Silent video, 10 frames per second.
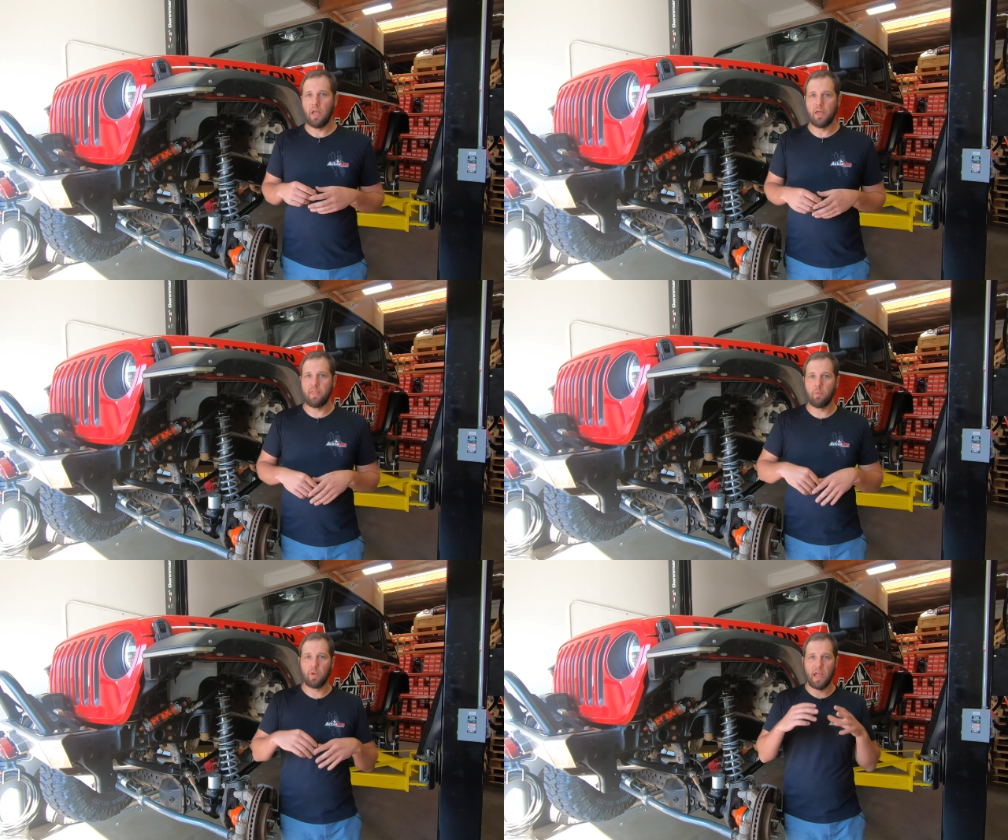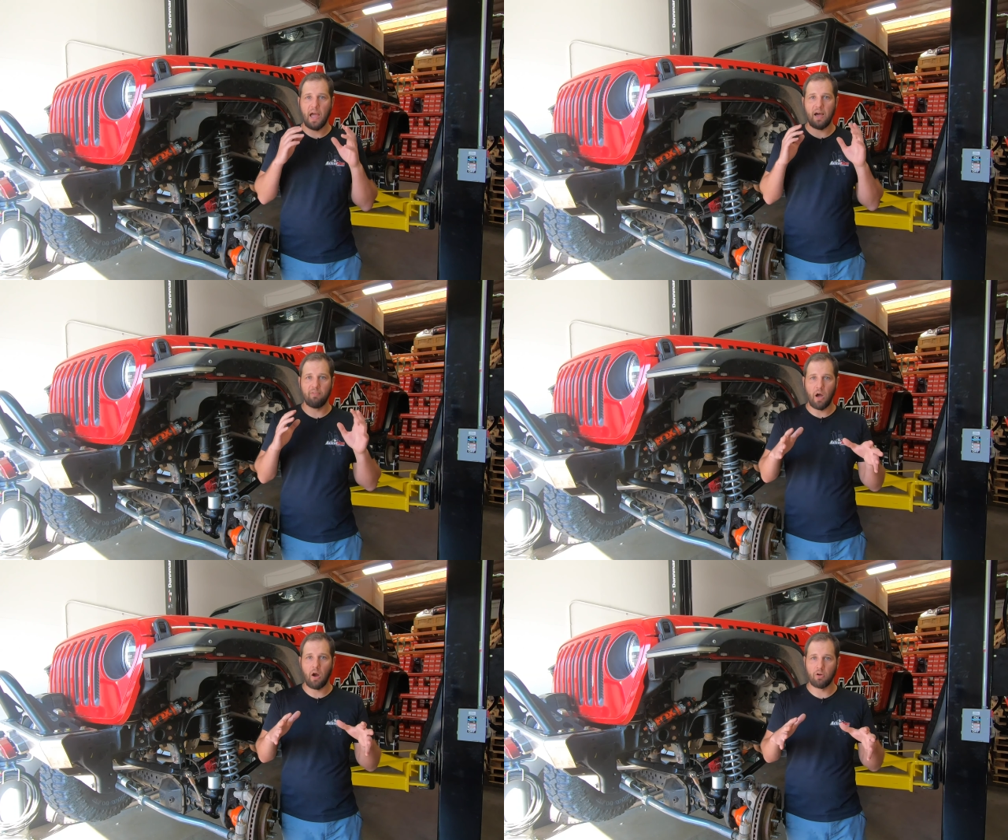And then we
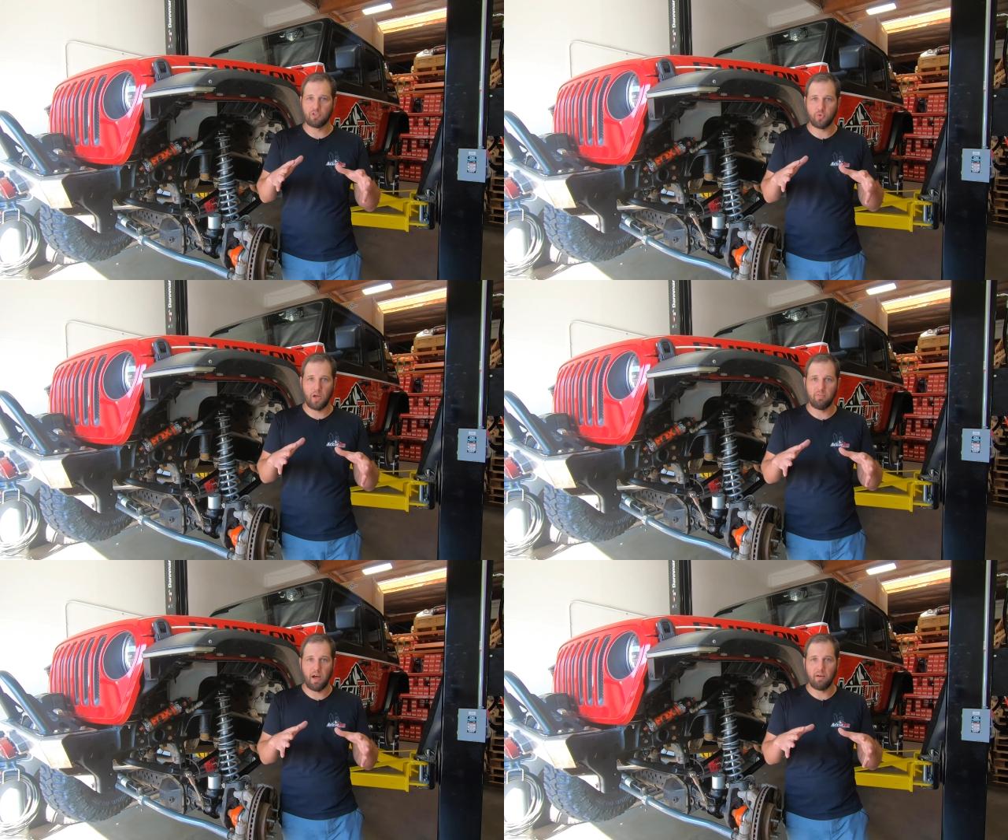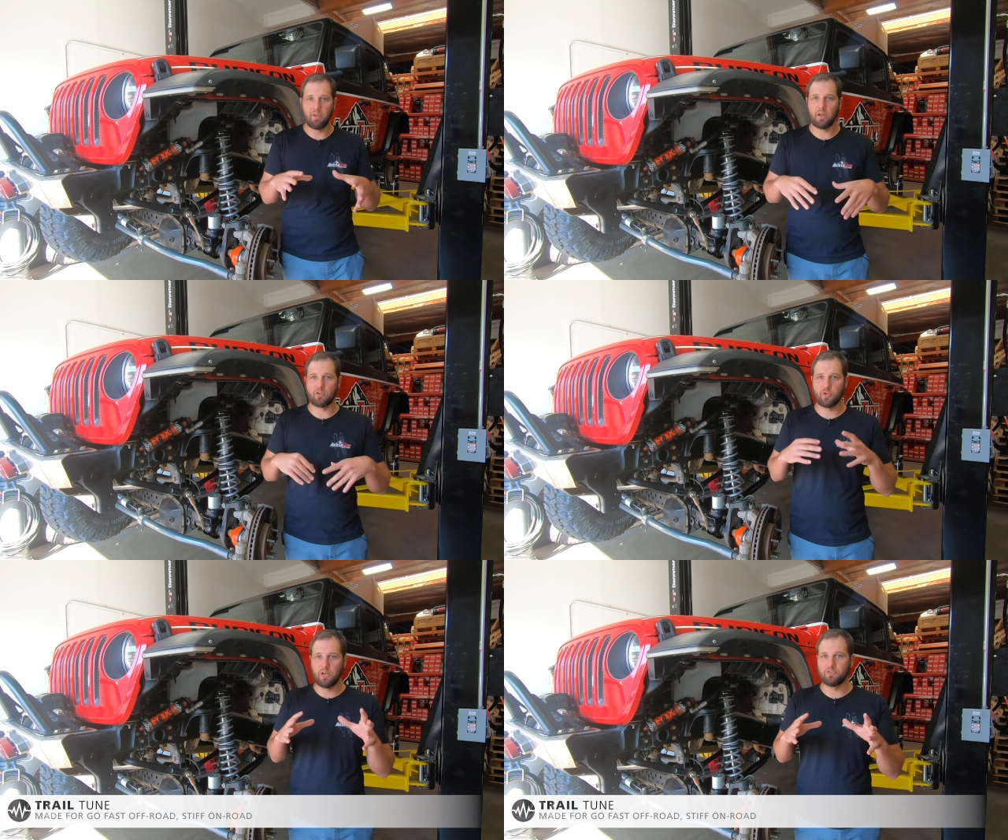have our trail valving,
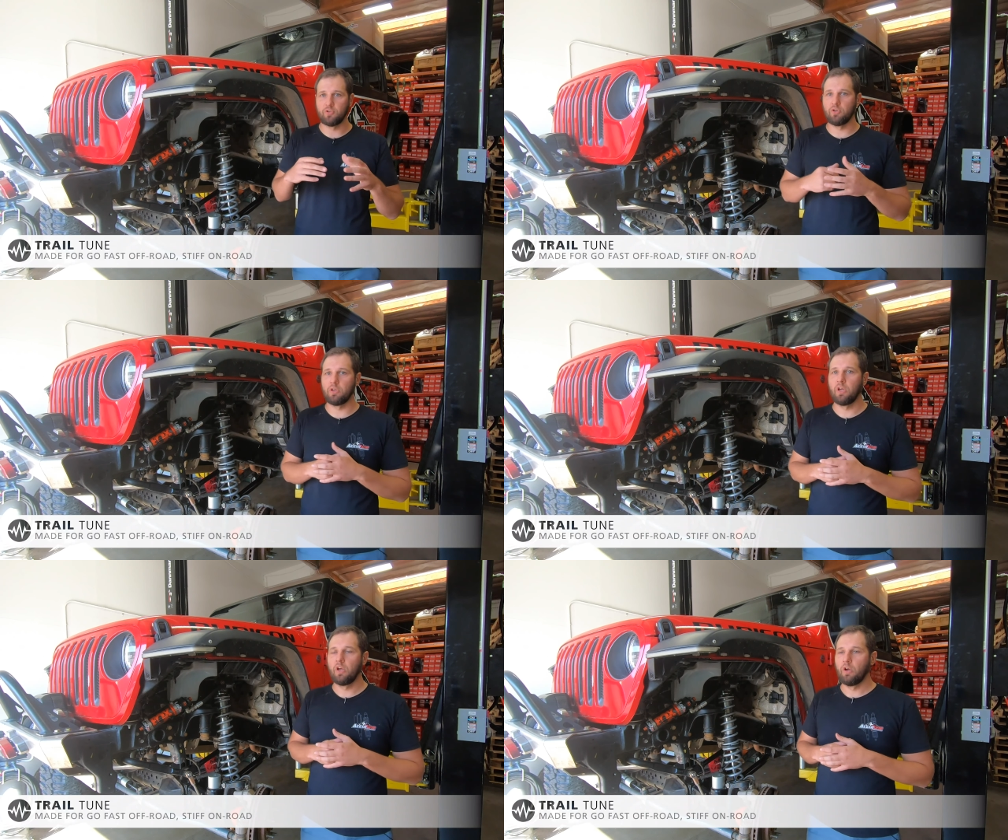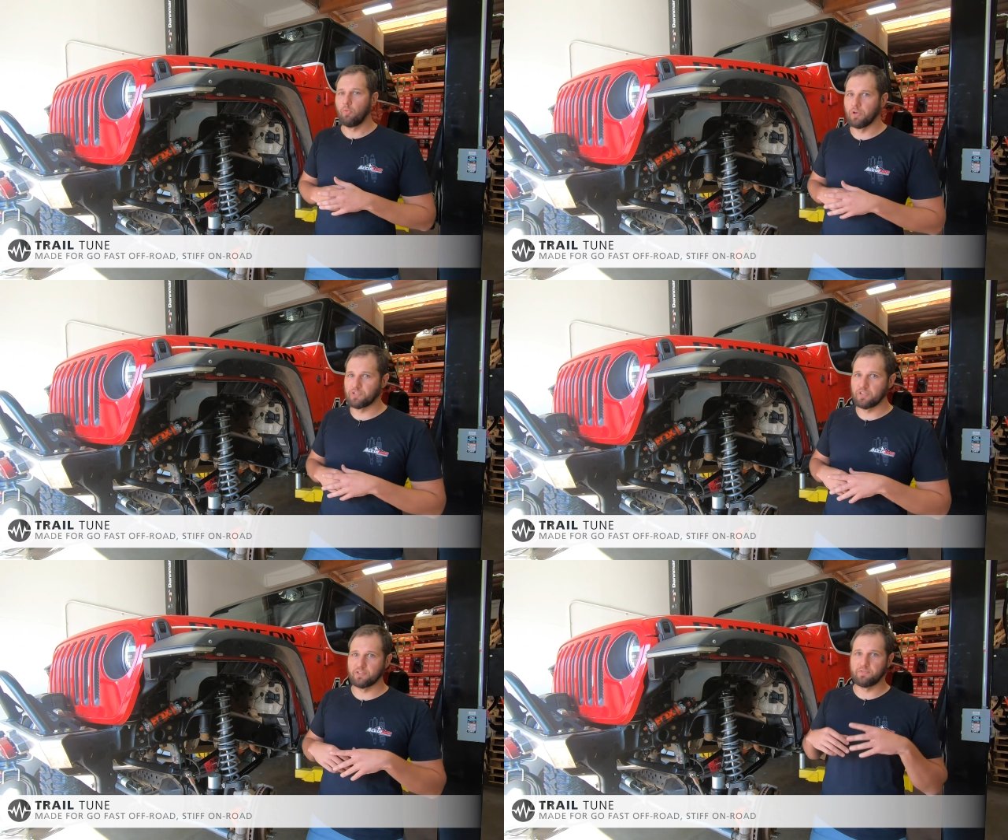our trail tune,
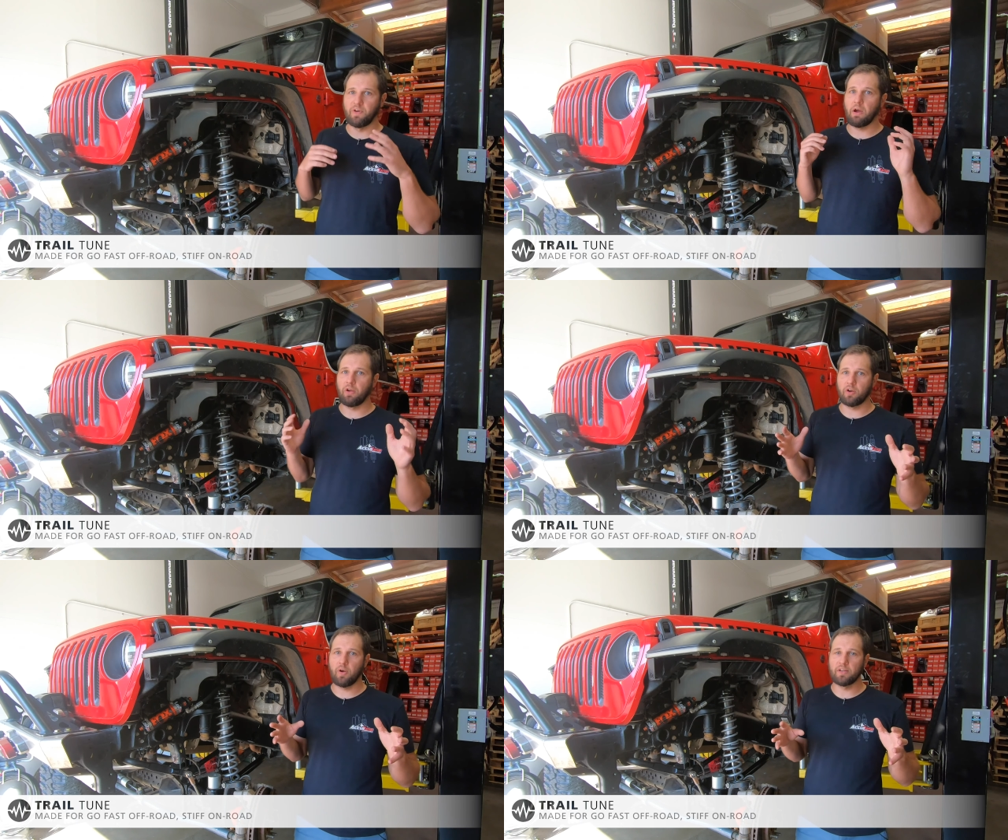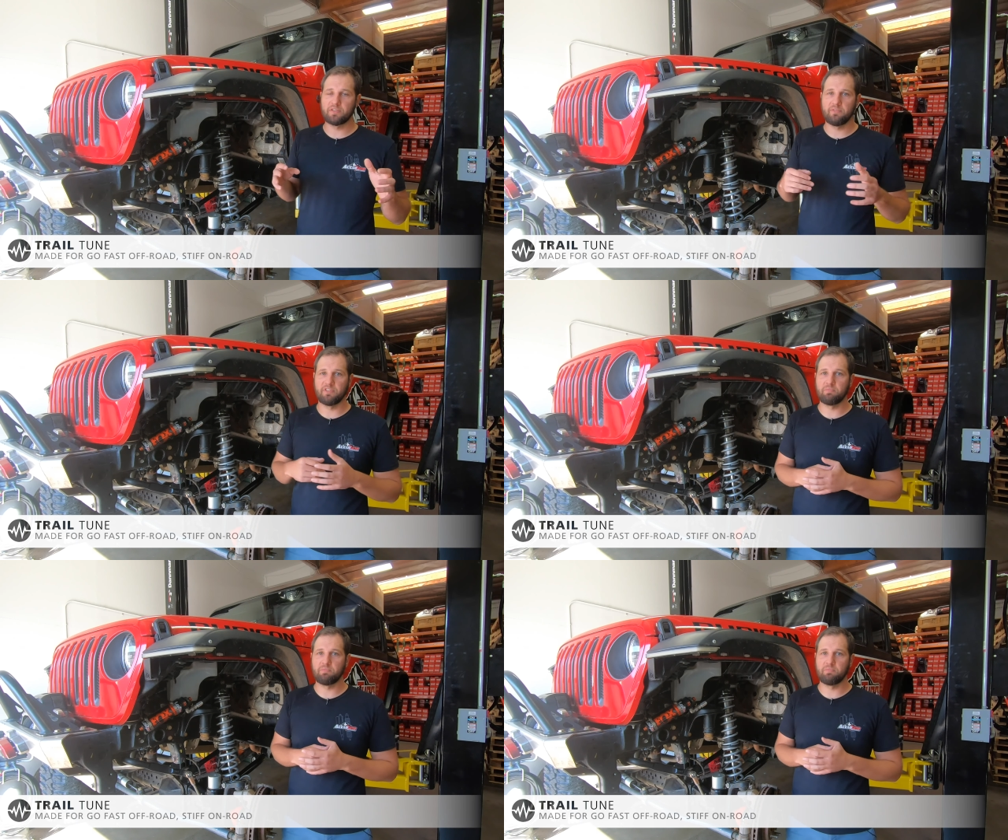which is very aggressive.